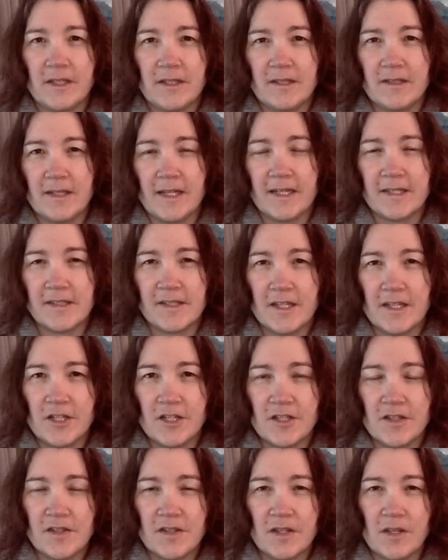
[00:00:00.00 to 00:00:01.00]
that the tax
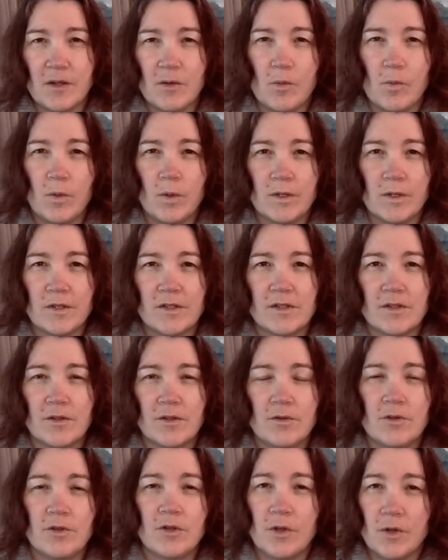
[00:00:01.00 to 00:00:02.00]
agency wants
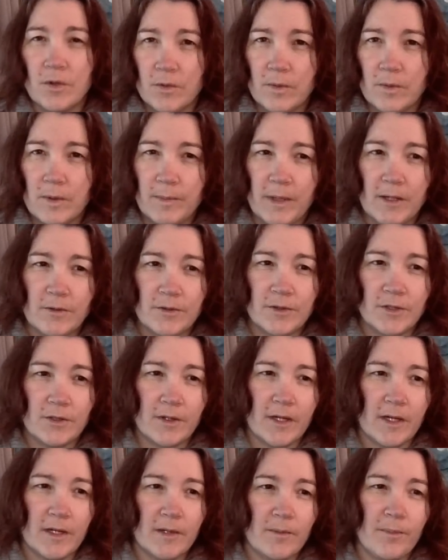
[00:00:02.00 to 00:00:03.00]
to know about your
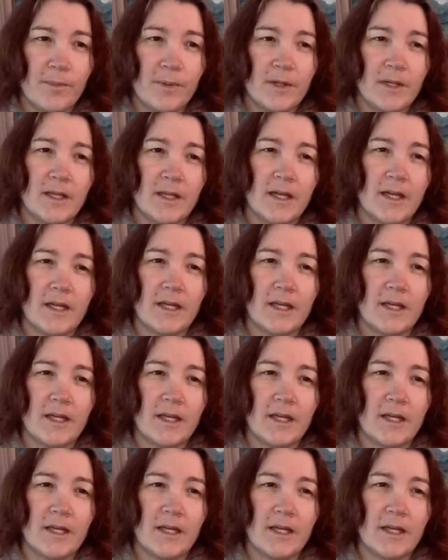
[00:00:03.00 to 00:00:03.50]
company.